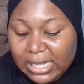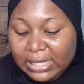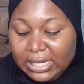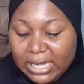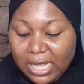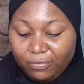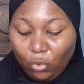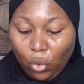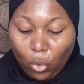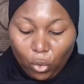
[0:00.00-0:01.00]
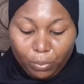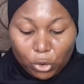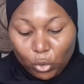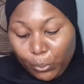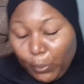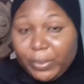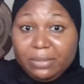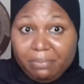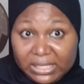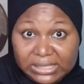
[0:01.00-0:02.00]
Then they have cocoa middle
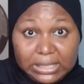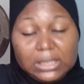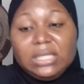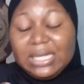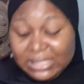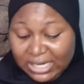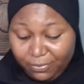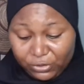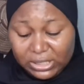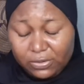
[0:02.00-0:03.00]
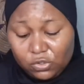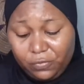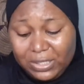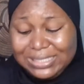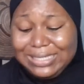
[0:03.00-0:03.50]
propylene betaine, that's an amphoteric surfactant.